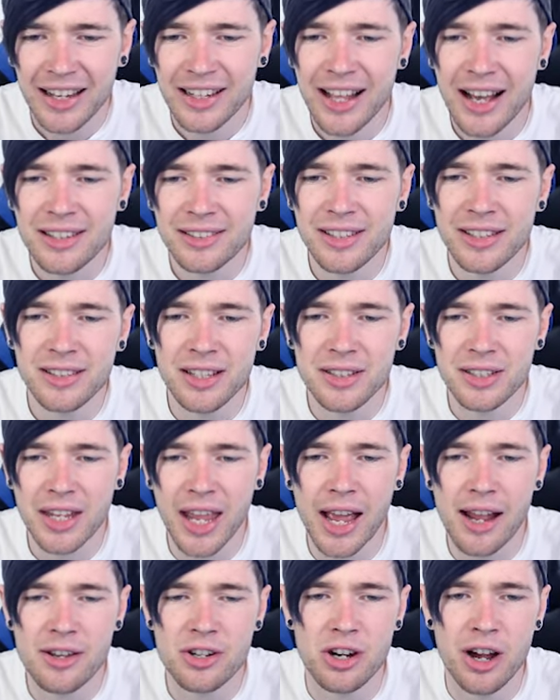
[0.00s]
Unless this is
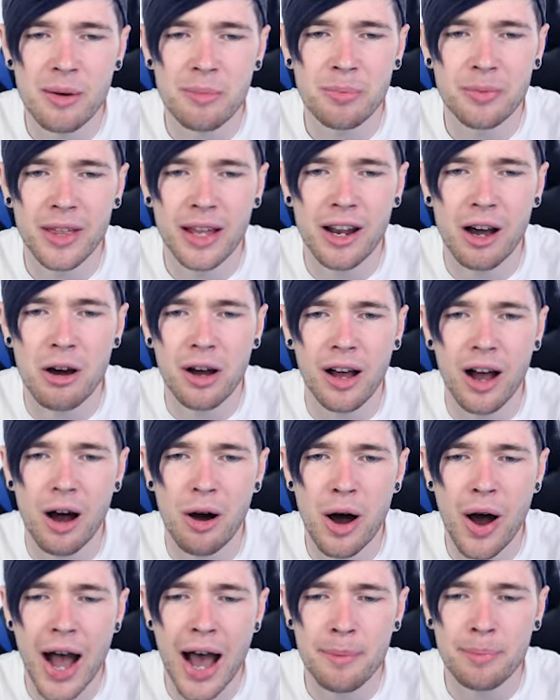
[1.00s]
ketchup, then I'll,
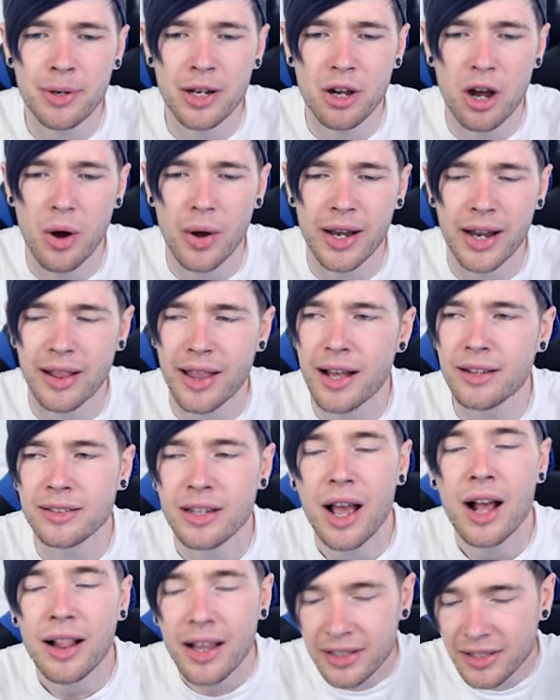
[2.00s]
I'll happily go in here. Let's
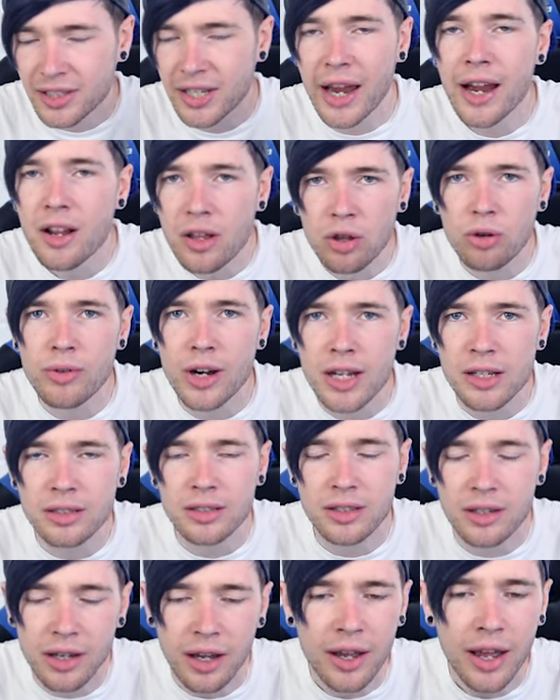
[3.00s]
let's take the
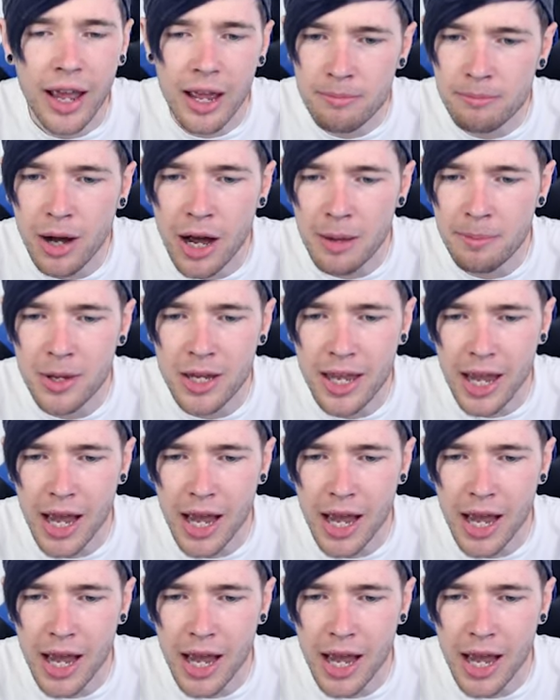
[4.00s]
risk. It might be